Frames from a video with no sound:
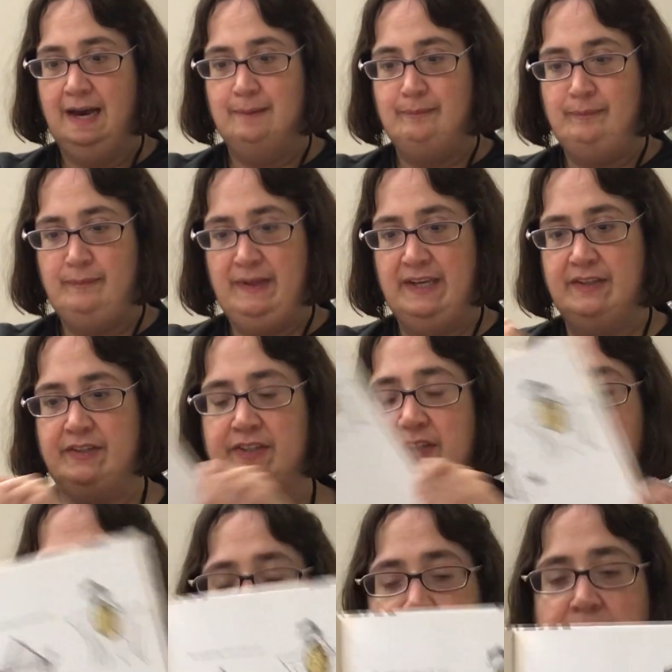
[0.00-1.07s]
Midge
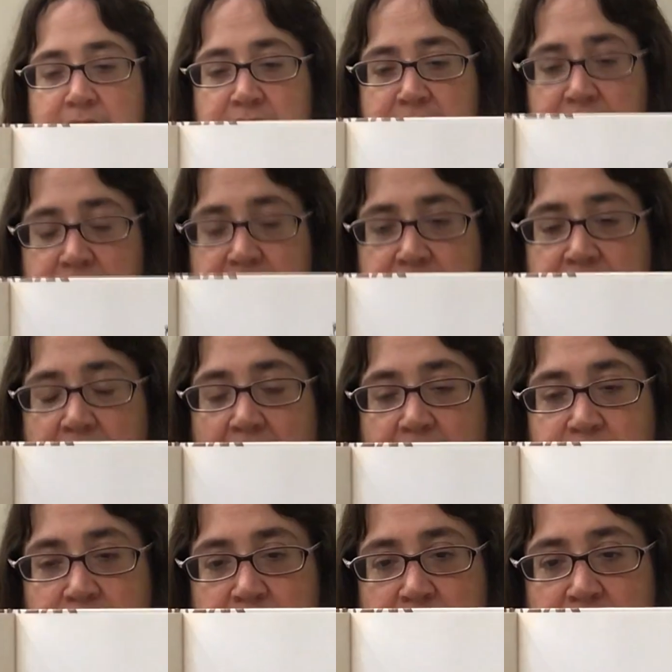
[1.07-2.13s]
needed
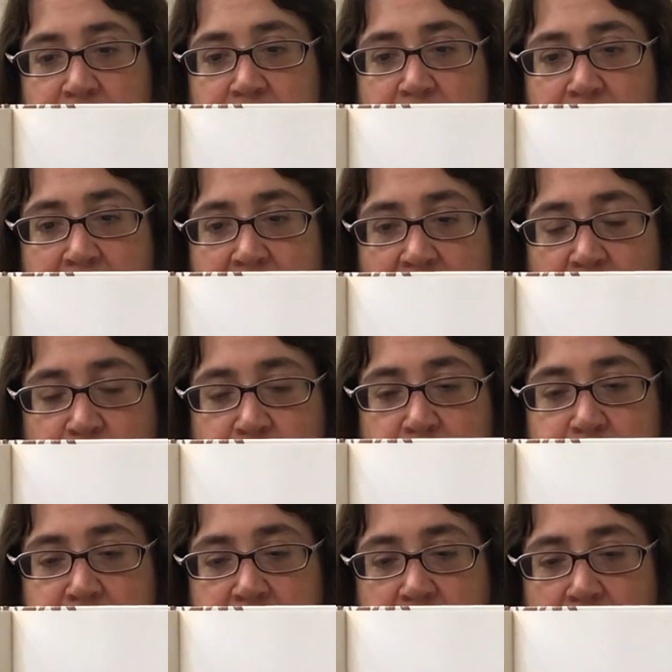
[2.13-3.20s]
a little help
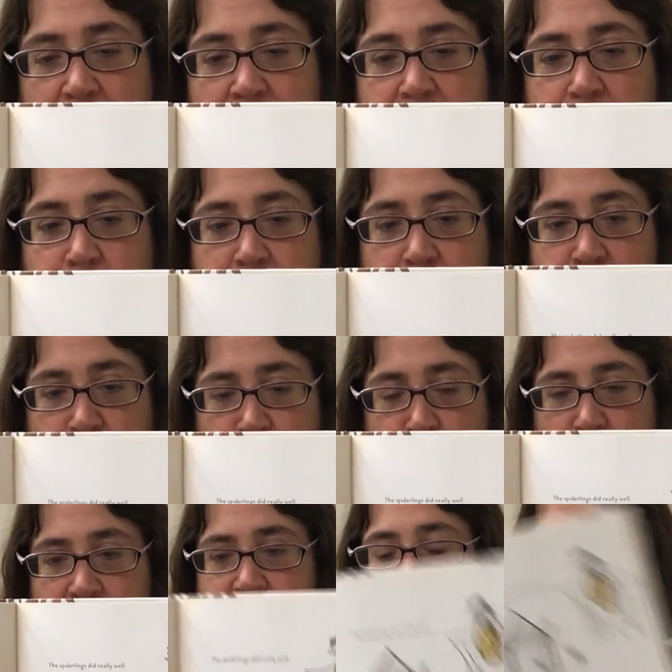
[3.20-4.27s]
from the cockroach
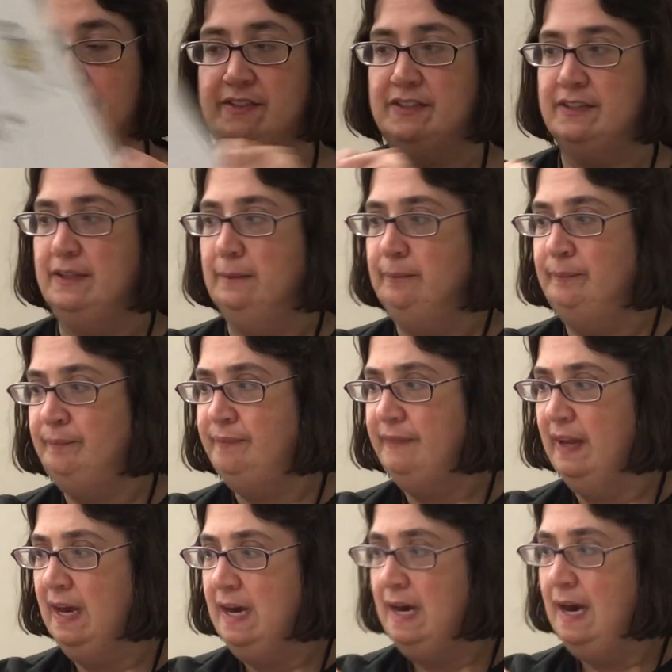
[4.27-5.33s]
twins.
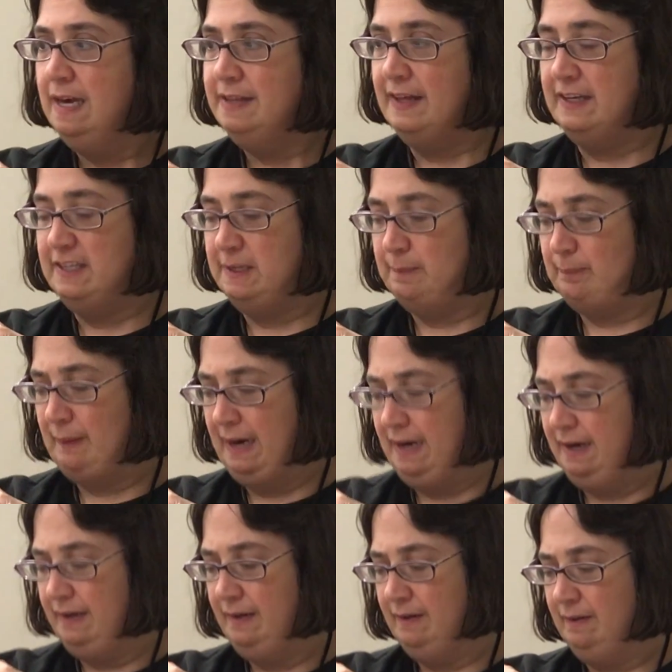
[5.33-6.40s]
The
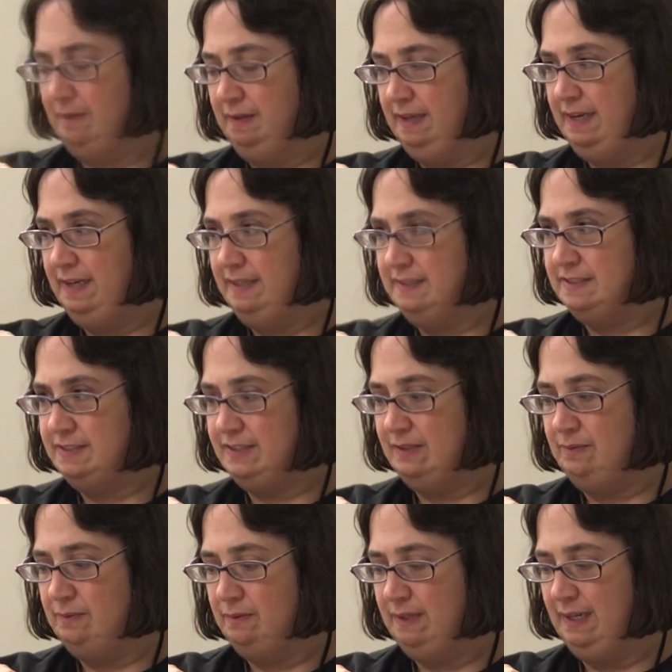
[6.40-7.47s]
spiderlings
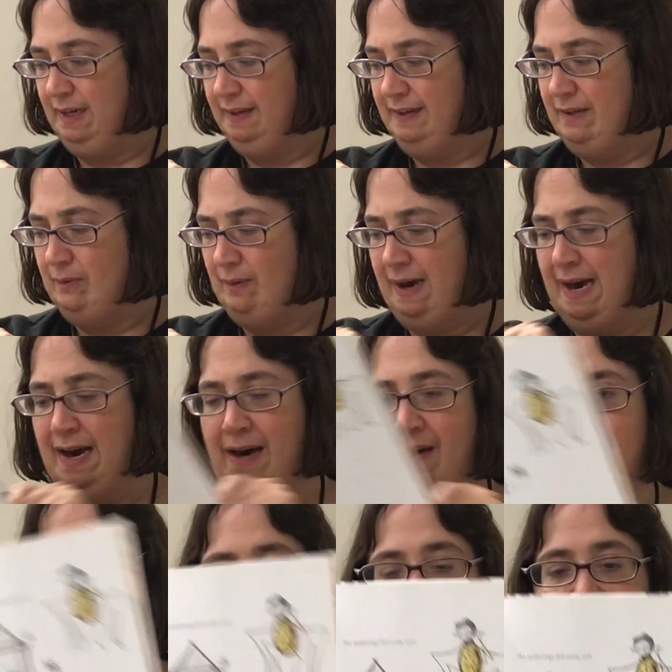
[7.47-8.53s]
did really
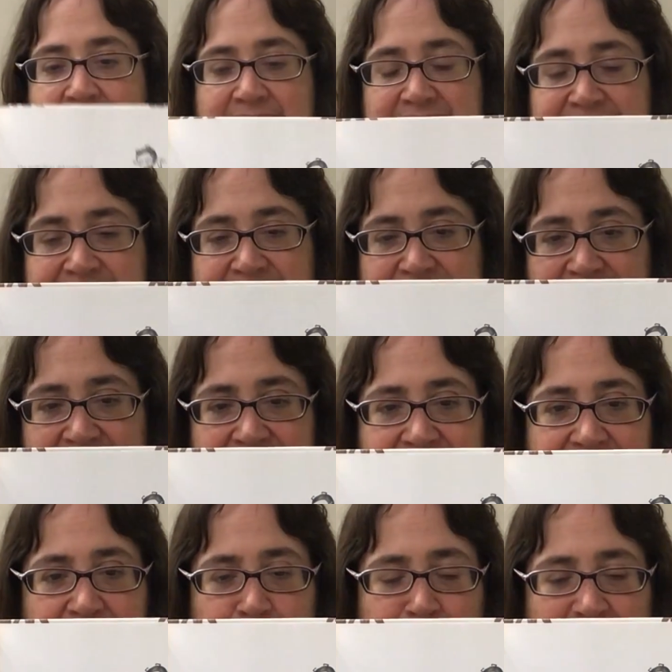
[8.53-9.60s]
well. The
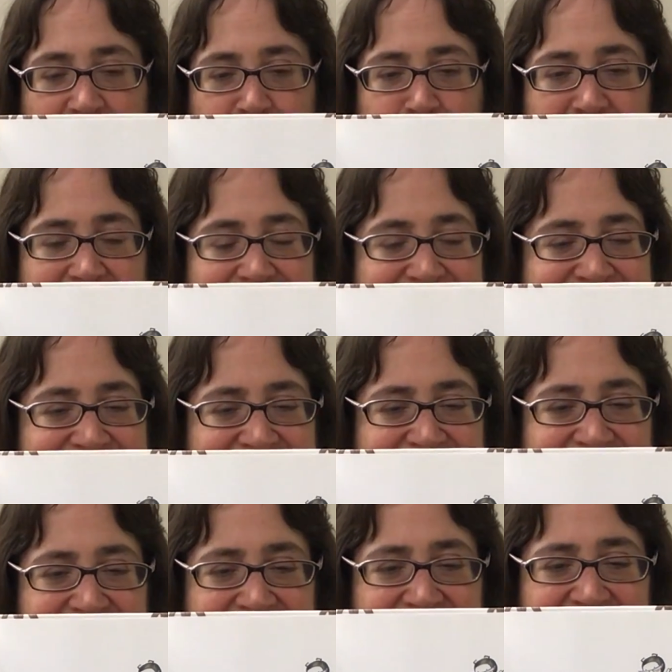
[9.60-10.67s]
stinky bug made a
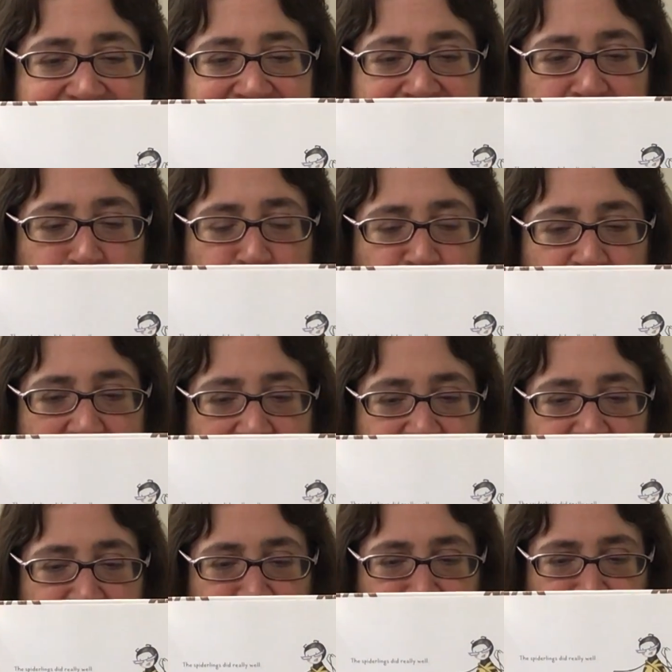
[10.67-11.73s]
stinky present